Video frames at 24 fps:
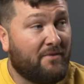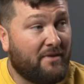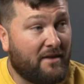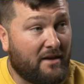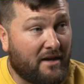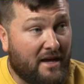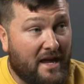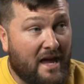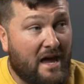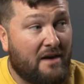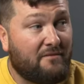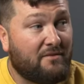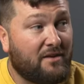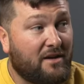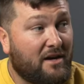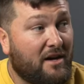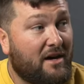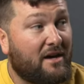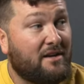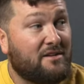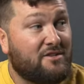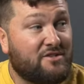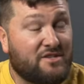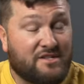The
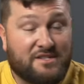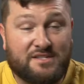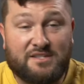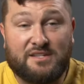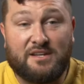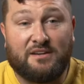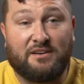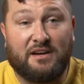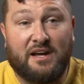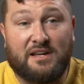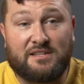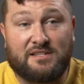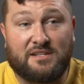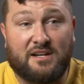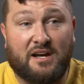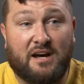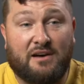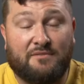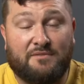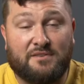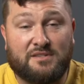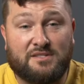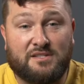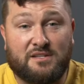caveat, she still has an
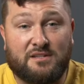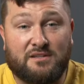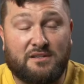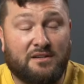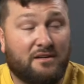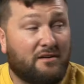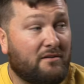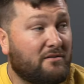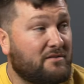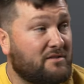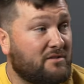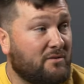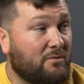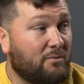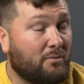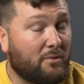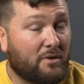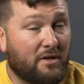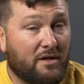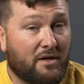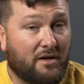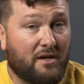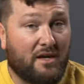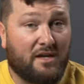office in here to
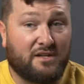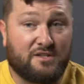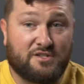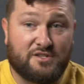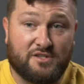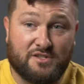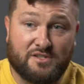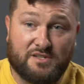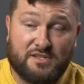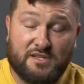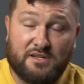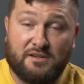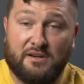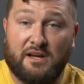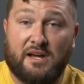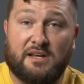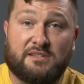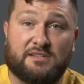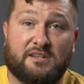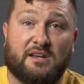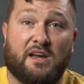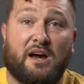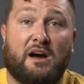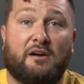work and she still
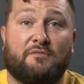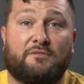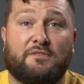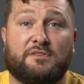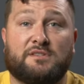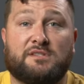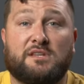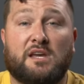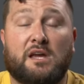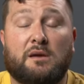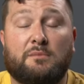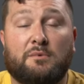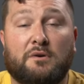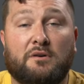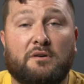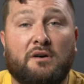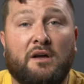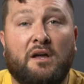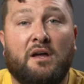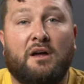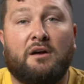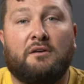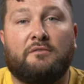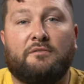has a conference
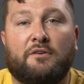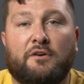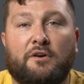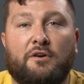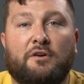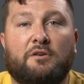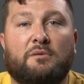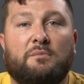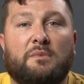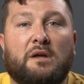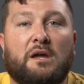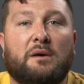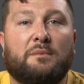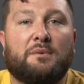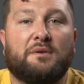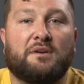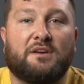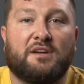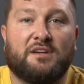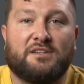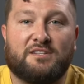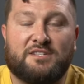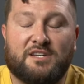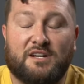table for her to be able
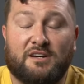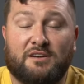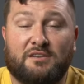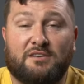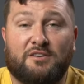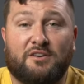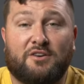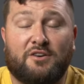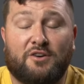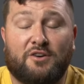to conduct